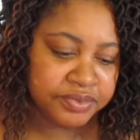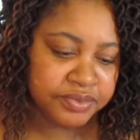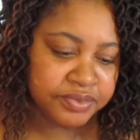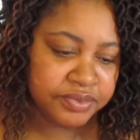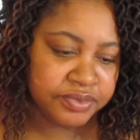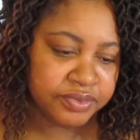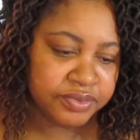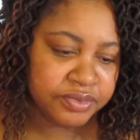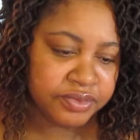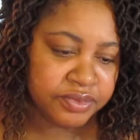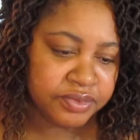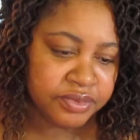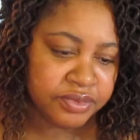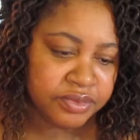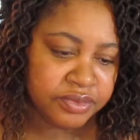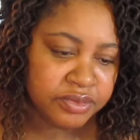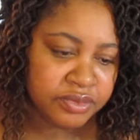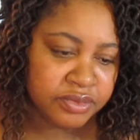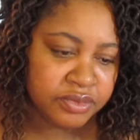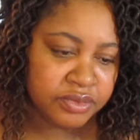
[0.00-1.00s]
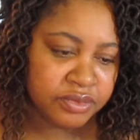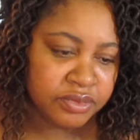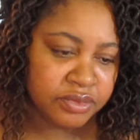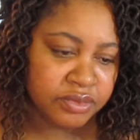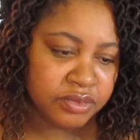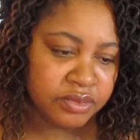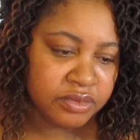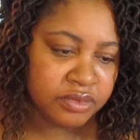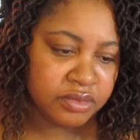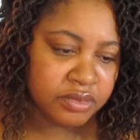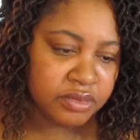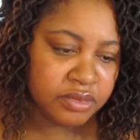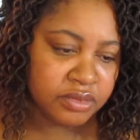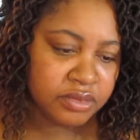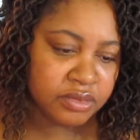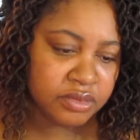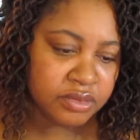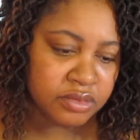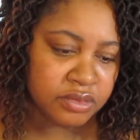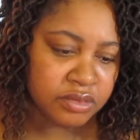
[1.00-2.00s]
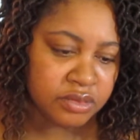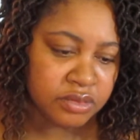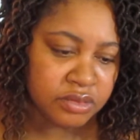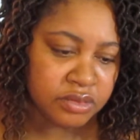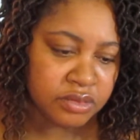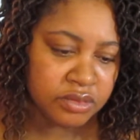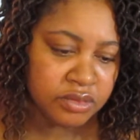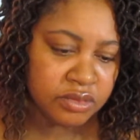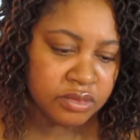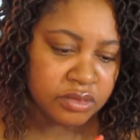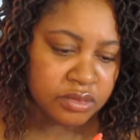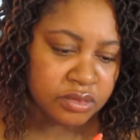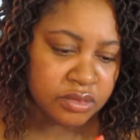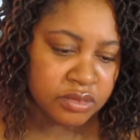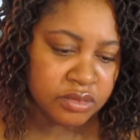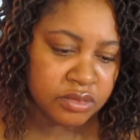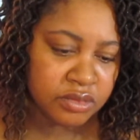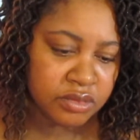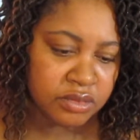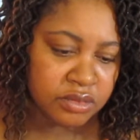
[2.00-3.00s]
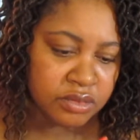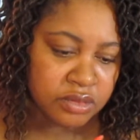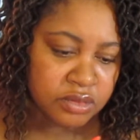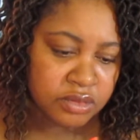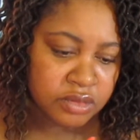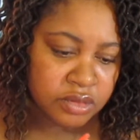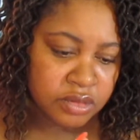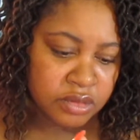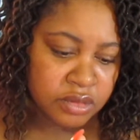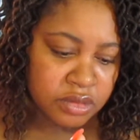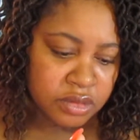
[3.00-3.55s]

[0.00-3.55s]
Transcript: (no one is talking)